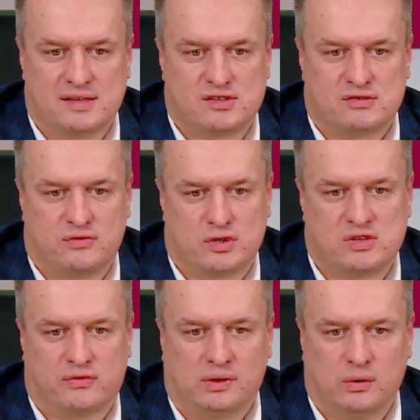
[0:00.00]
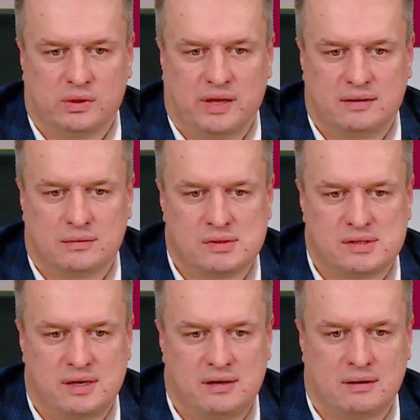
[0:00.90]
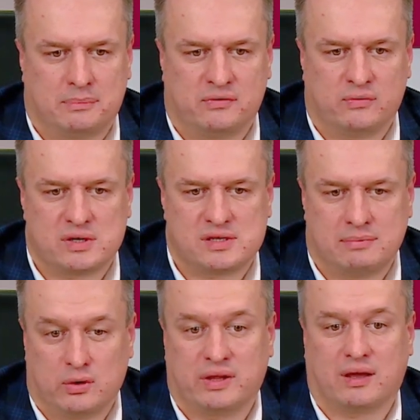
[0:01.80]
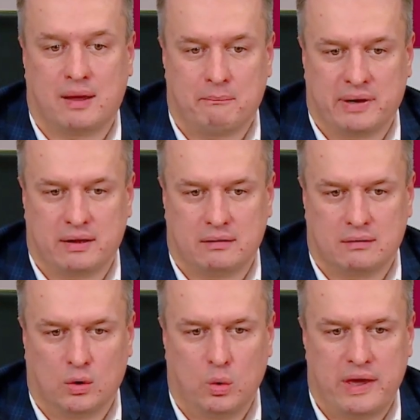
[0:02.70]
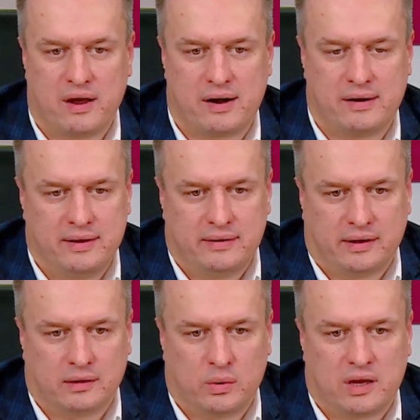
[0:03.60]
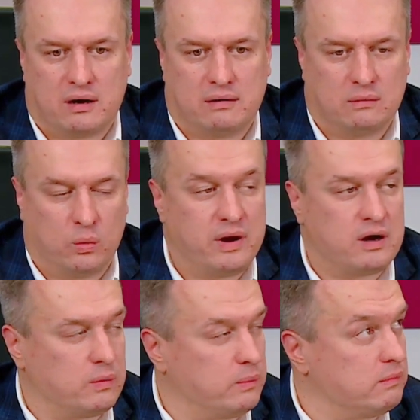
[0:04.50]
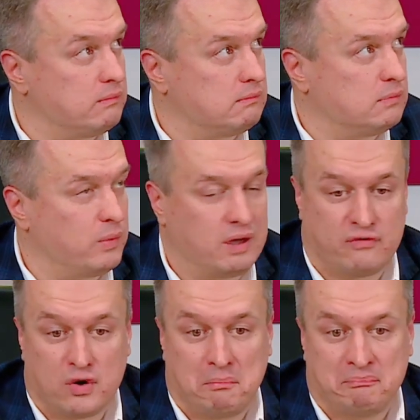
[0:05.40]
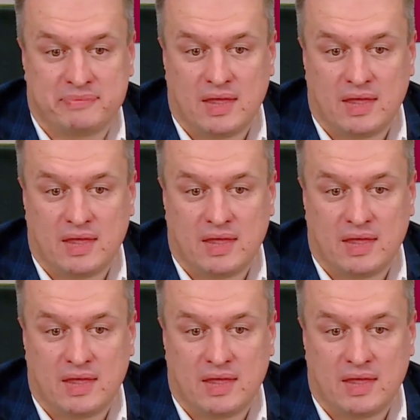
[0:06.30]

Yes, first of all, I would like to say a couple of words about the company, who we are, and where we are from.